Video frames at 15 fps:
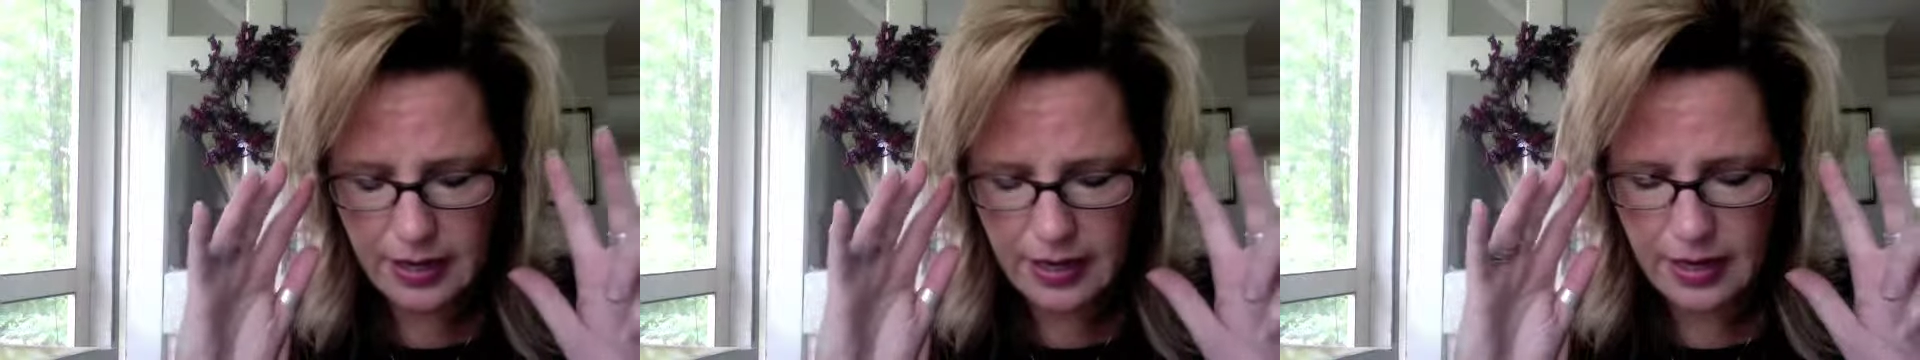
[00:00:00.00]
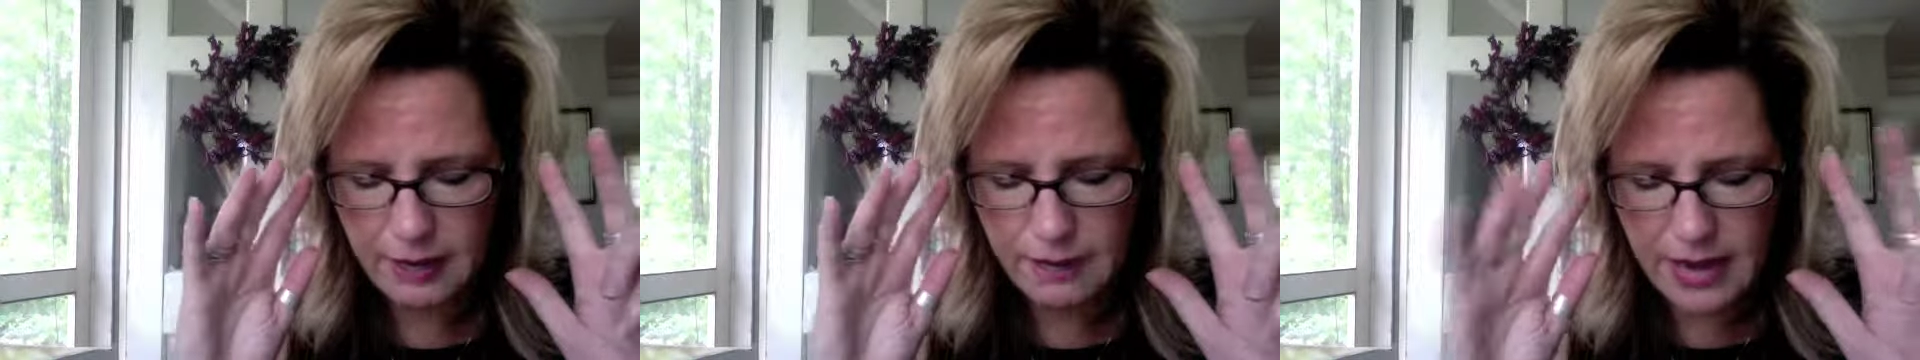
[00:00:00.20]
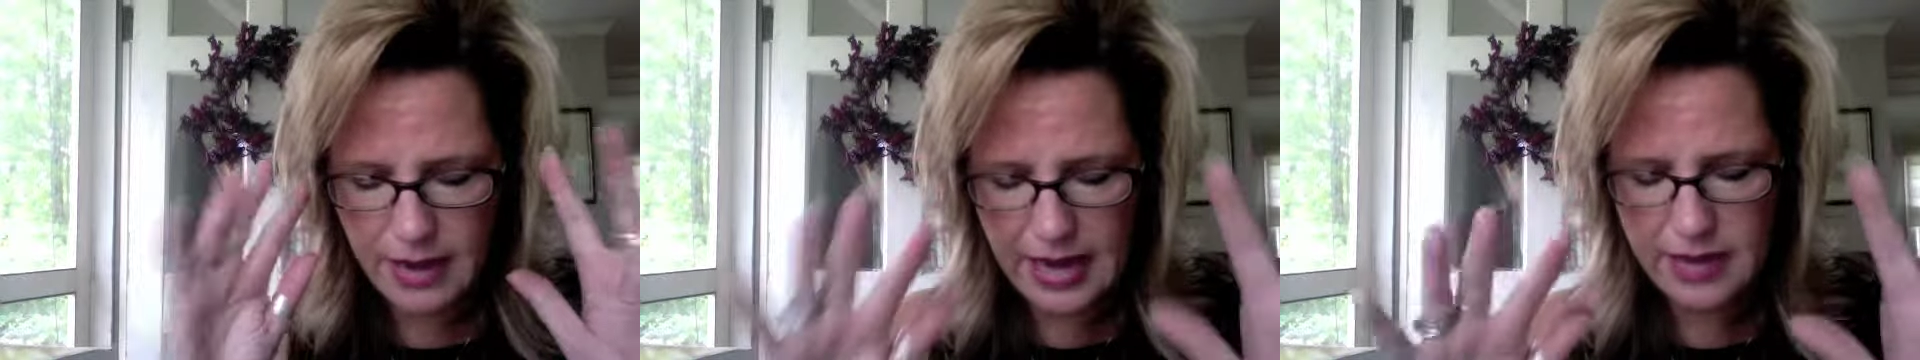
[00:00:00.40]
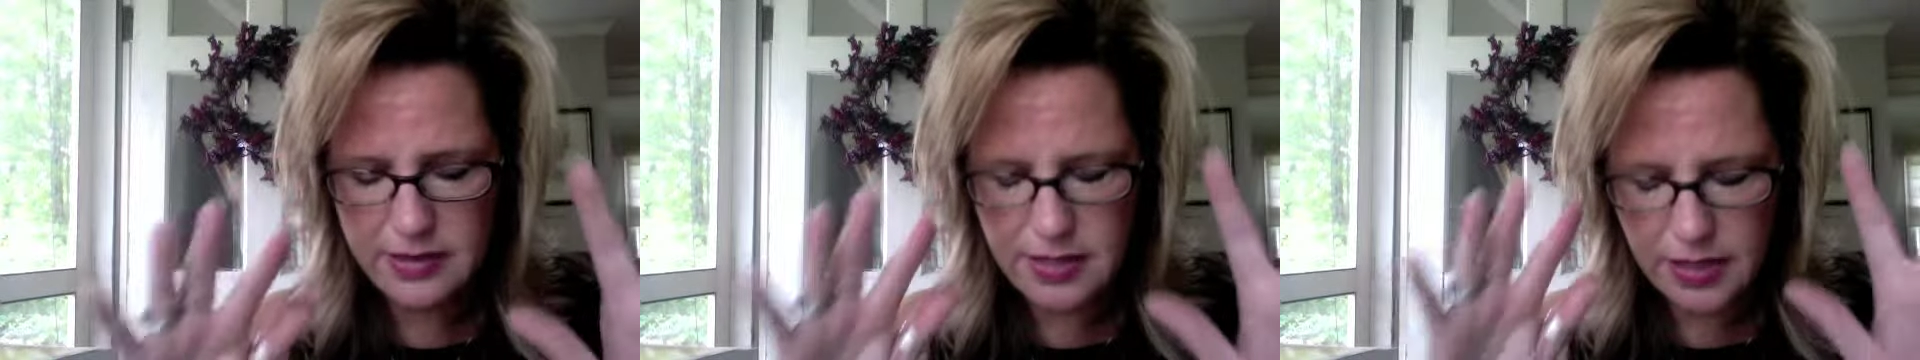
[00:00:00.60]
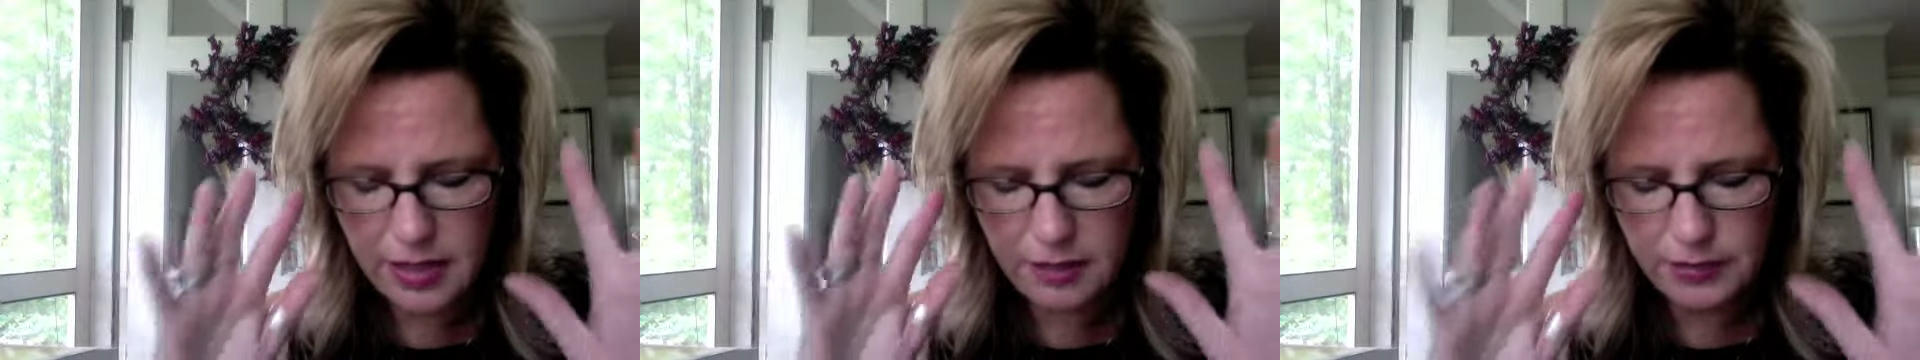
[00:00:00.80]
an
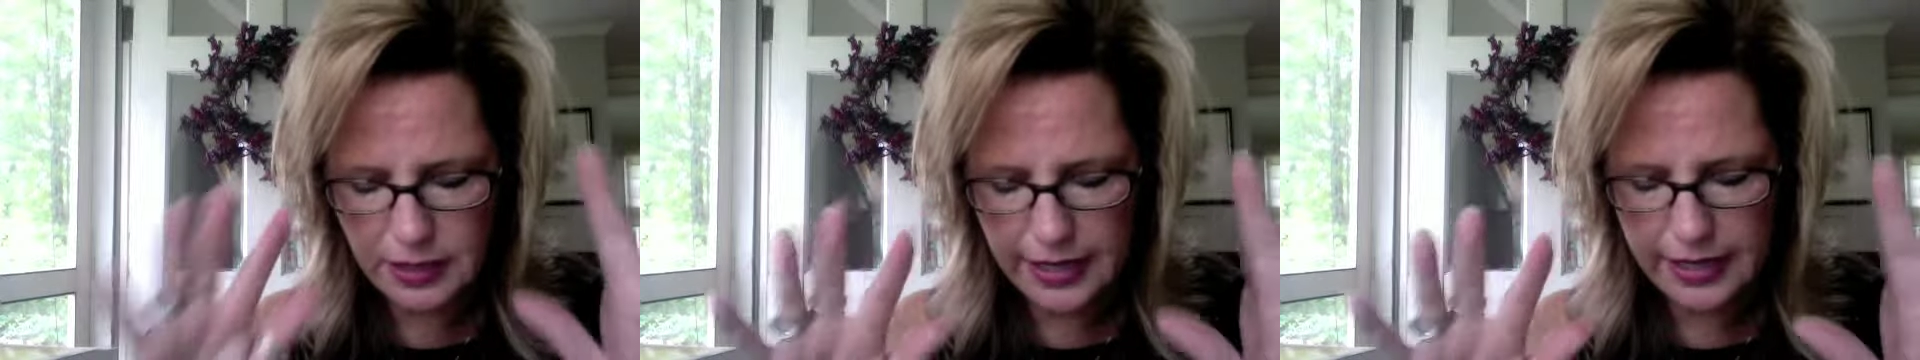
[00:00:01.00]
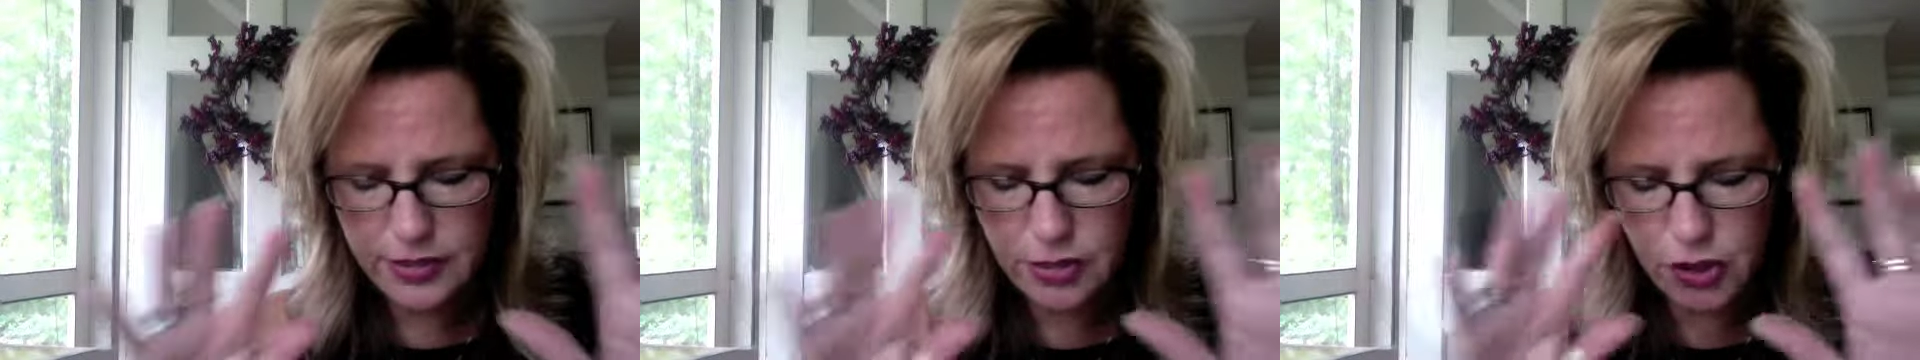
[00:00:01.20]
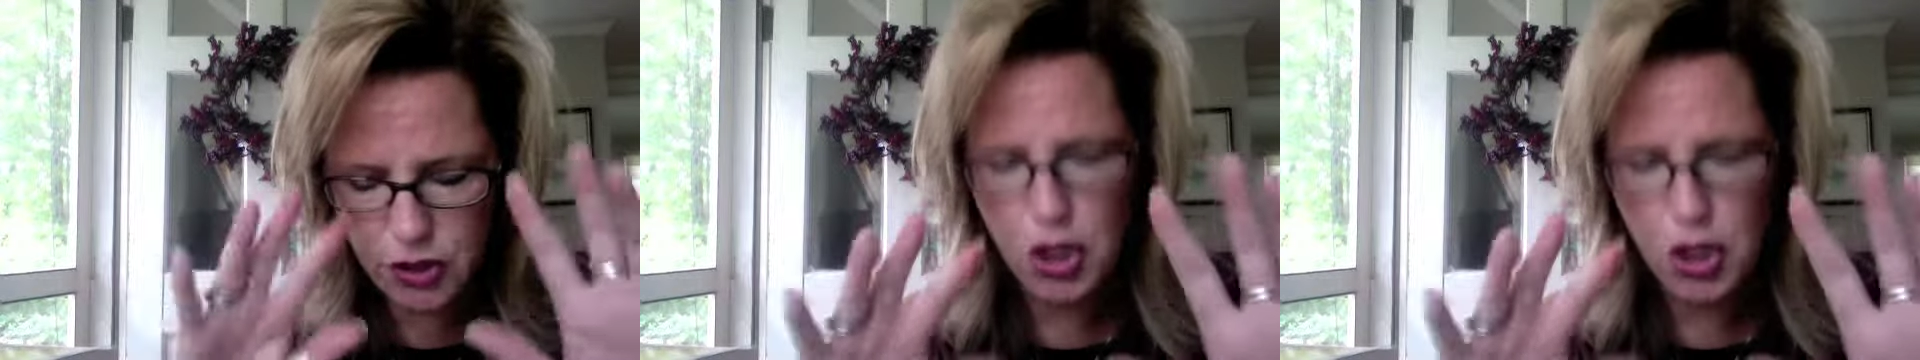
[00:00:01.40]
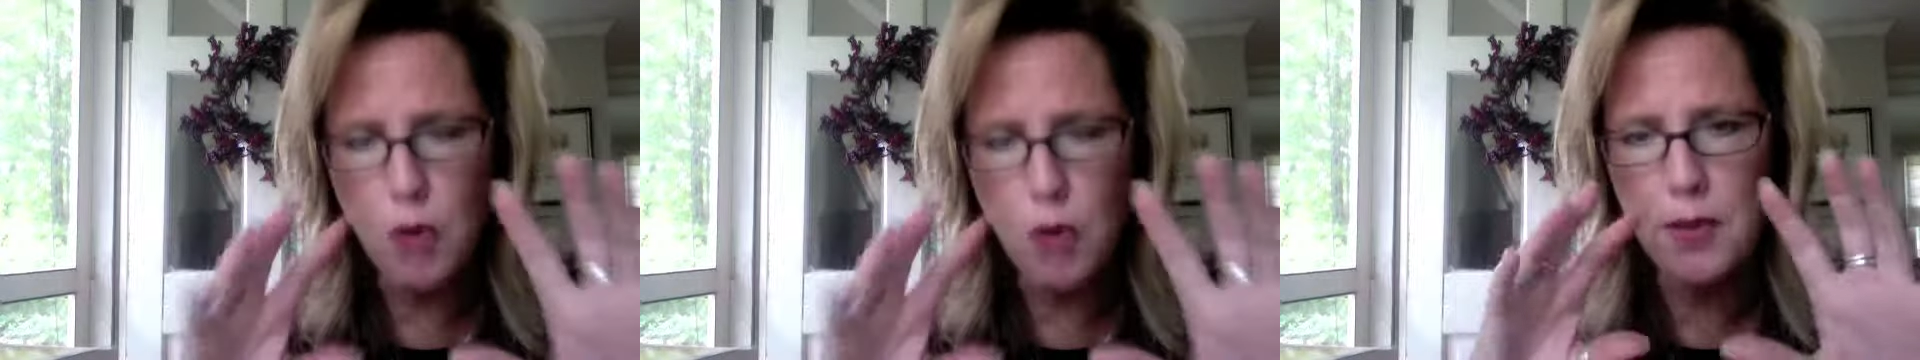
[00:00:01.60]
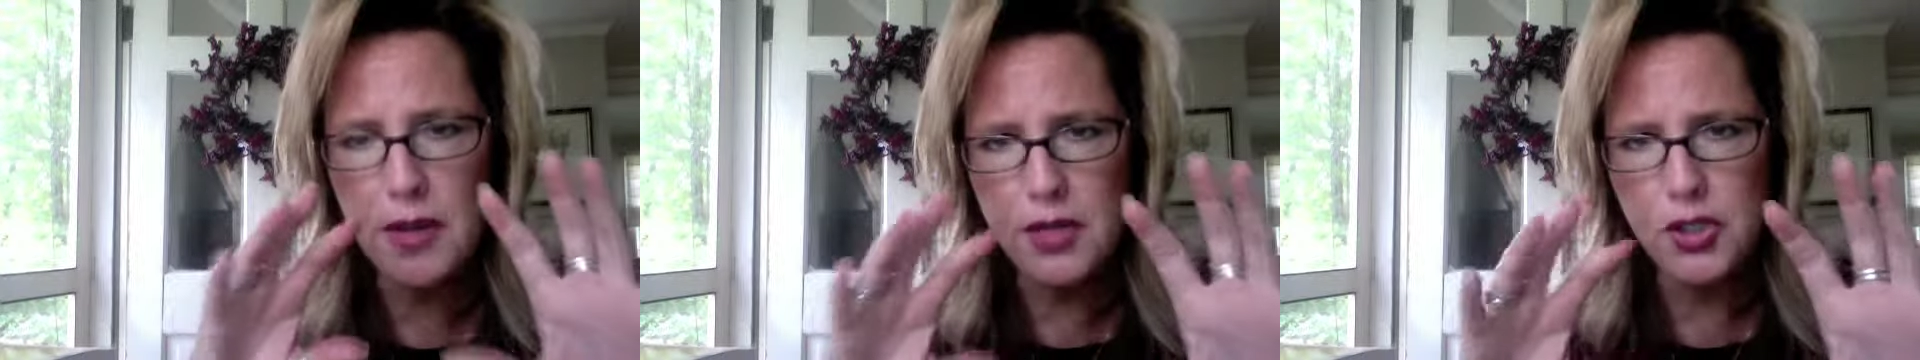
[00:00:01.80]
amazing place to show
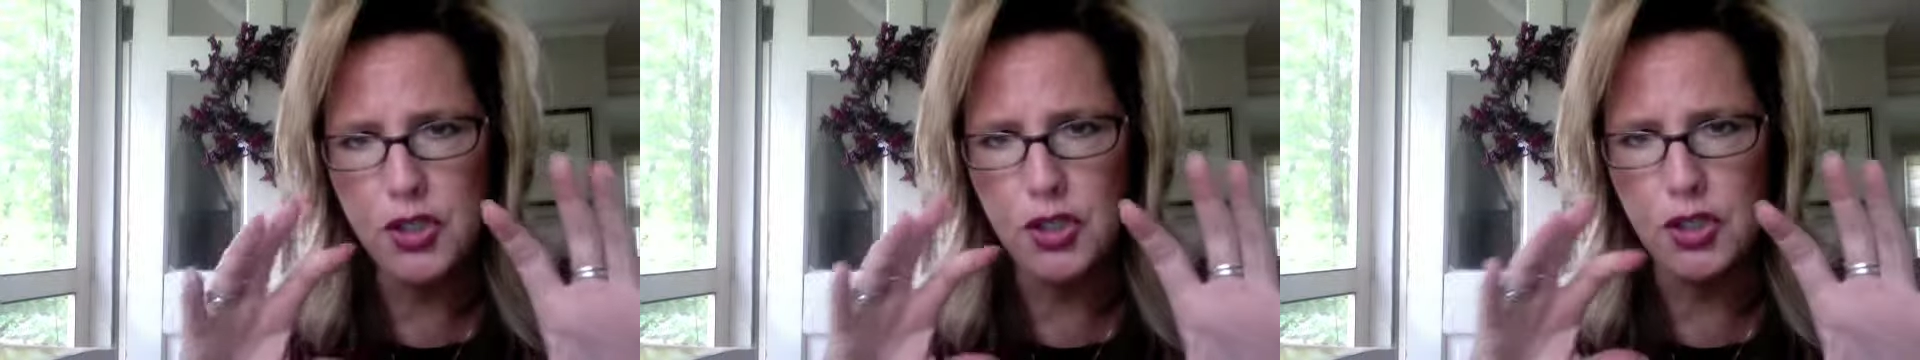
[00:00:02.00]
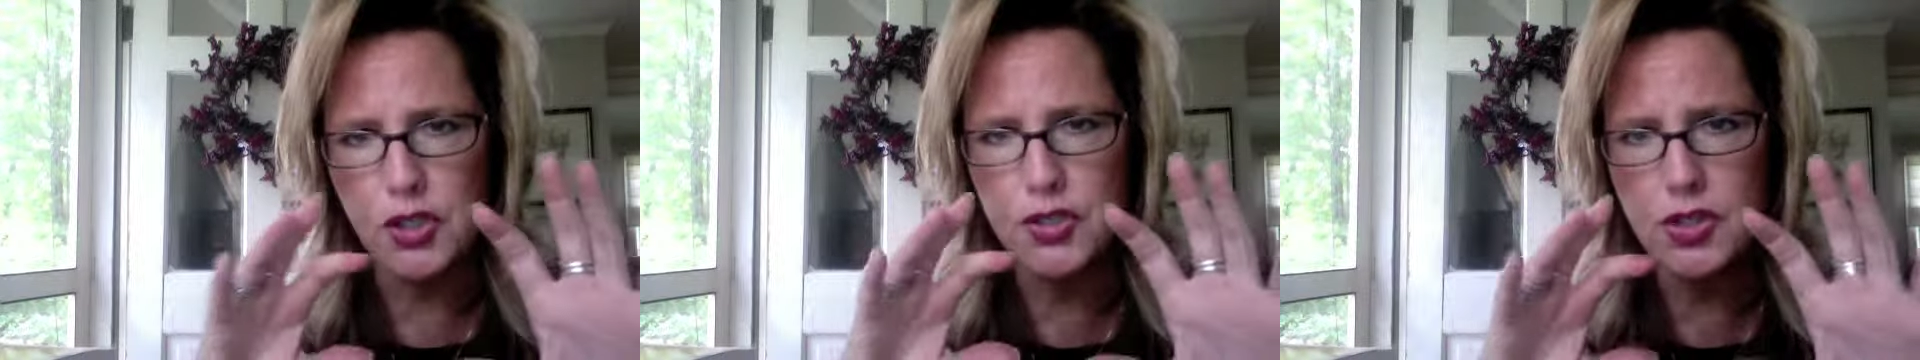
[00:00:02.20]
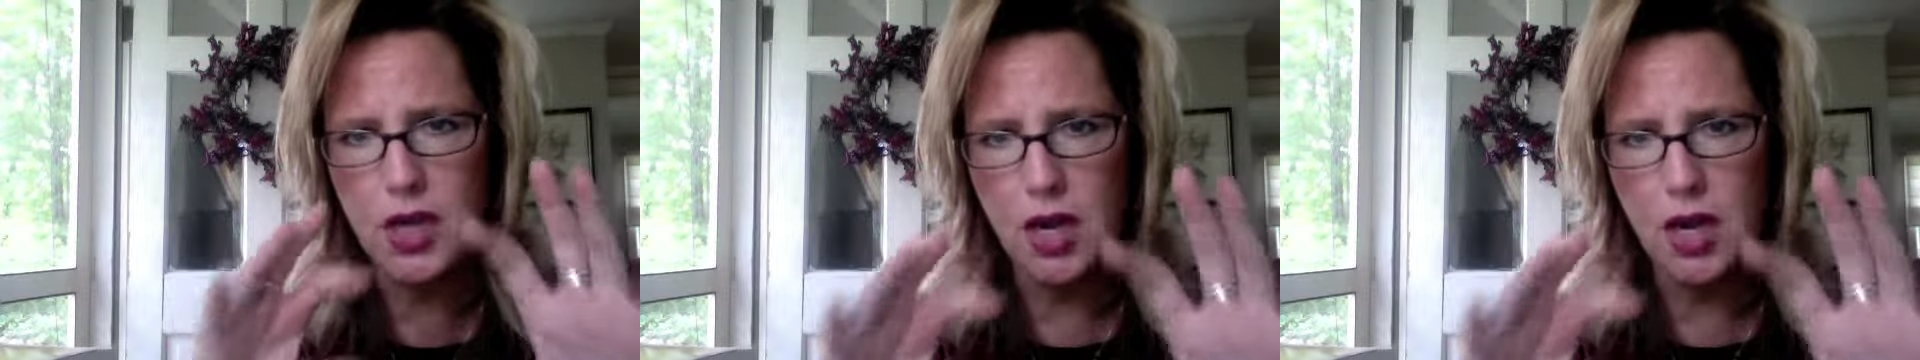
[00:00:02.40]
pictures